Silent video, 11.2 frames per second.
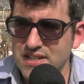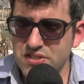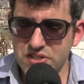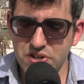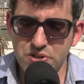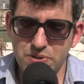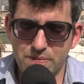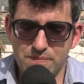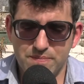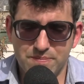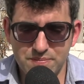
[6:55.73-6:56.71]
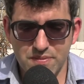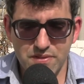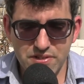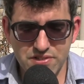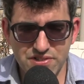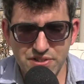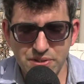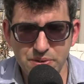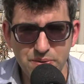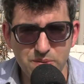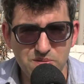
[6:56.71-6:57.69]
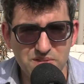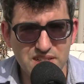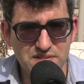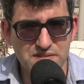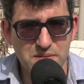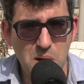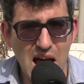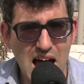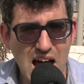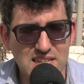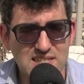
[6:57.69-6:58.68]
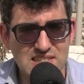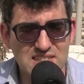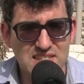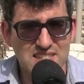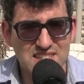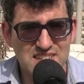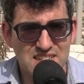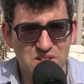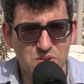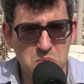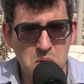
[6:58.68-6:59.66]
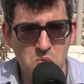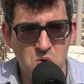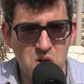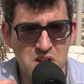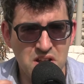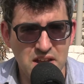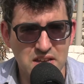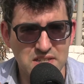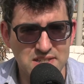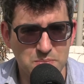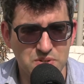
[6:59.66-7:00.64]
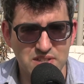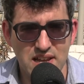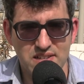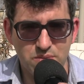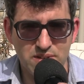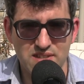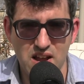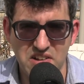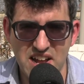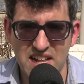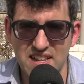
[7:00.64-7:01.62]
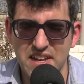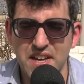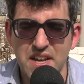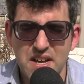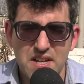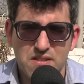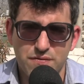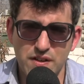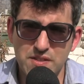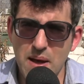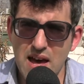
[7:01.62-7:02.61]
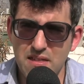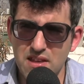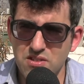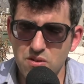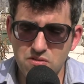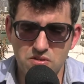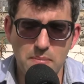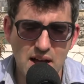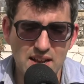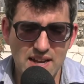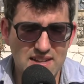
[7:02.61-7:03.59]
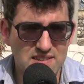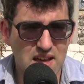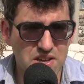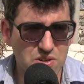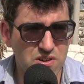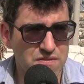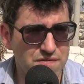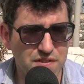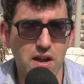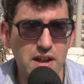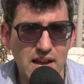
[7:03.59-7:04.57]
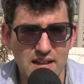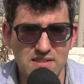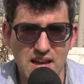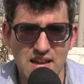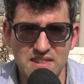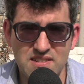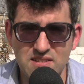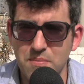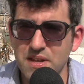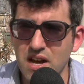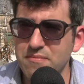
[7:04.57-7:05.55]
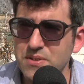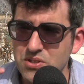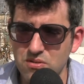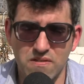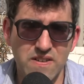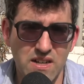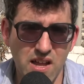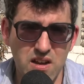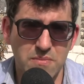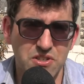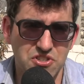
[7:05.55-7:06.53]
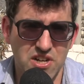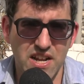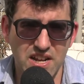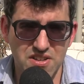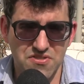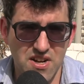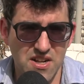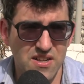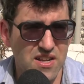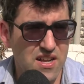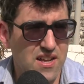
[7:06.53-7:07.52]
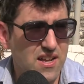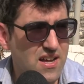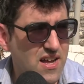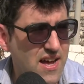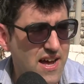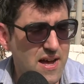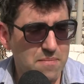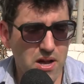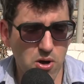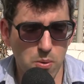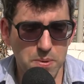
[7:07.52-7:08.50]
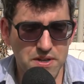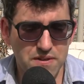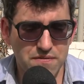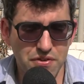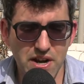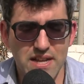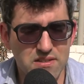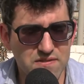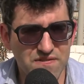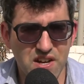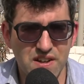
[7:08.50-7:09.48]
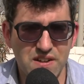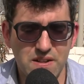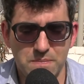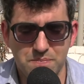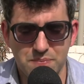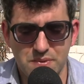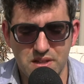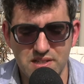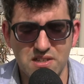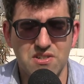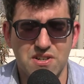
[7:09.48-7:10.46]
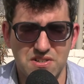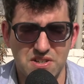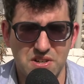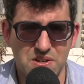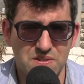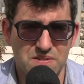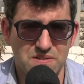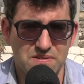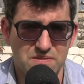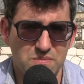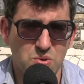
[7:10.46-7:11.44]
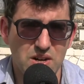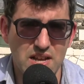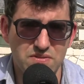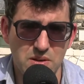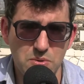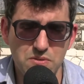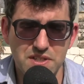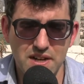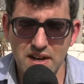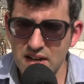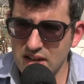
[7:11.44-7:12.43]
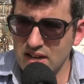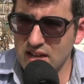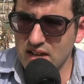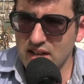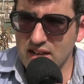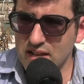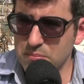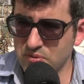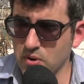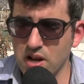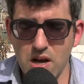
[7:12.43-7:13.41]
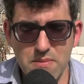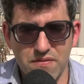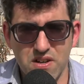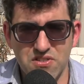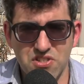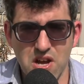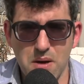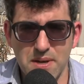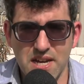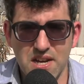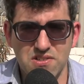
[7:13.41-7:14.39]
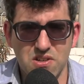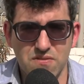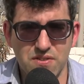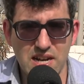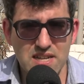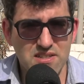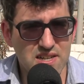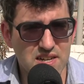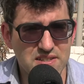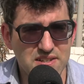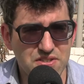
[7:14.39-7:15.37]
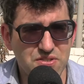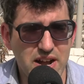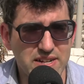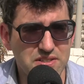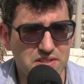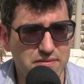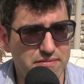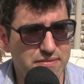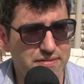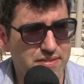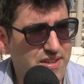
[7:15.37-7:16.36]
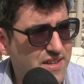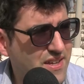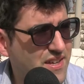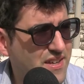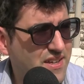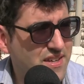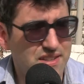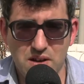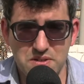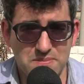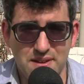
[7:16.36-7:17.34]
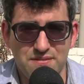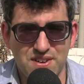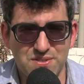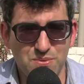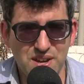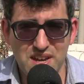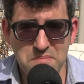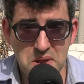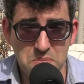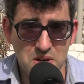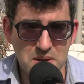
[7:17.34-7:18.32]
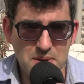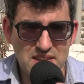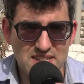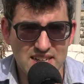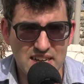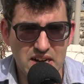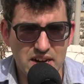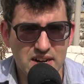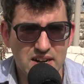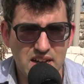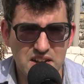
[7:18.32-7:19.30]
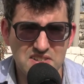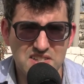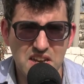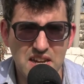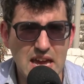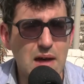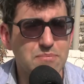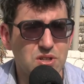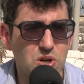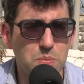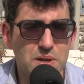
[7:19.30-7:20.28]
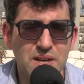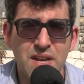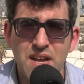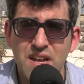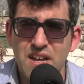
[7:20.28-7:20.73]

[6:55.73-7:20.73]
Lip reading: So there's two different paths when one is presented with that reality. The first path is you can rebel against that. You can fight against And this is something I've been doing for a lot of my journey in Israel. I opened a freelance file 6 years ago, more or less when I moved here. Before I got my first job, I kind of saw freelancing as an attractive, that was my first way I made money basically here. And I just kind of kept it open.